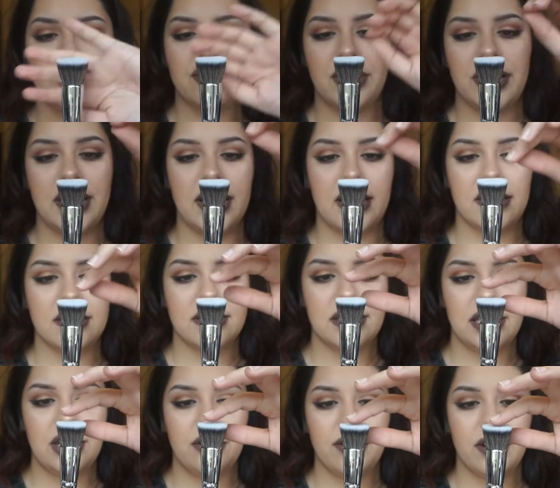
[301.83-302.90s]
stray hairs
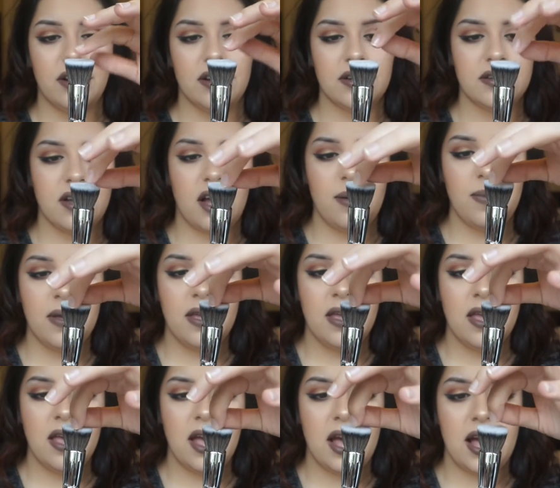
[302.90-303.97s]
lingering on top.
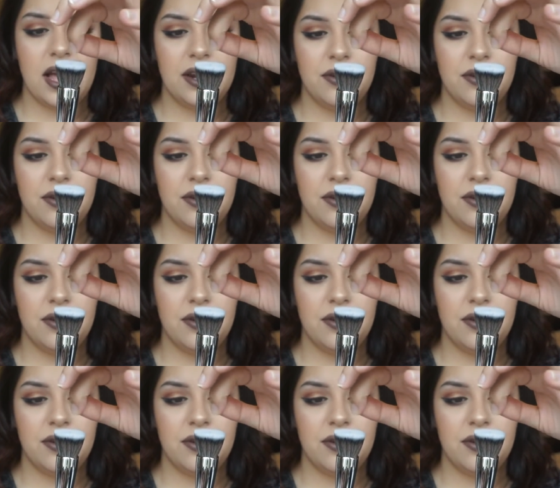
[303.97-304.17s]
I